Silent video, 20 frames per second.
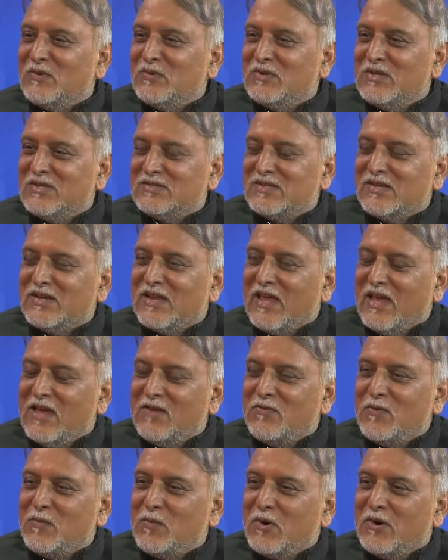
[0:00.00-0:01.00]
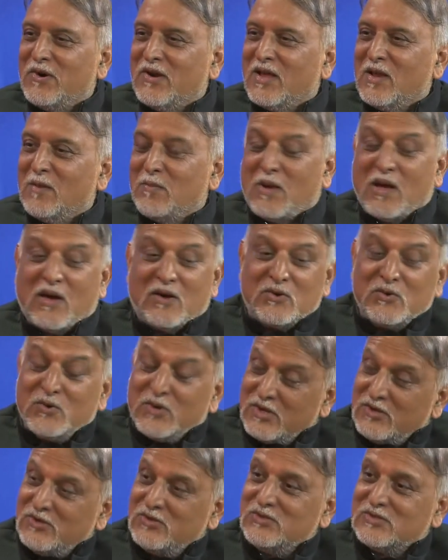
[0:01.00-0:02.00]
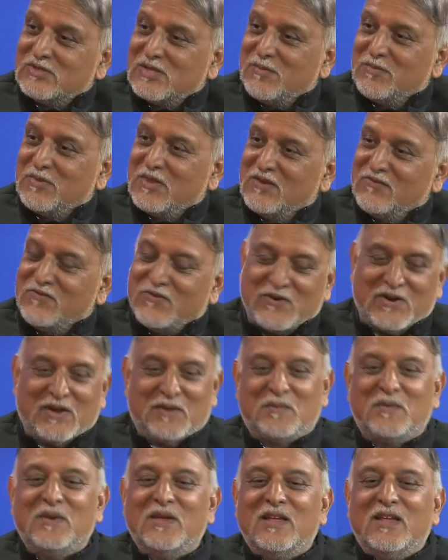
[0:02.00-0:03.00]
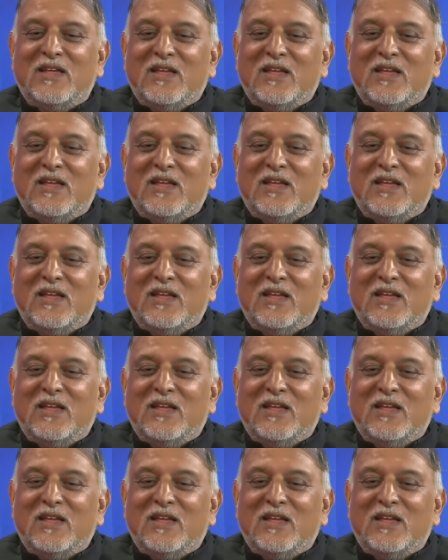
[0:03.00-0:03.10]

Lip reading: who doesn't care for political power, who can do something for him.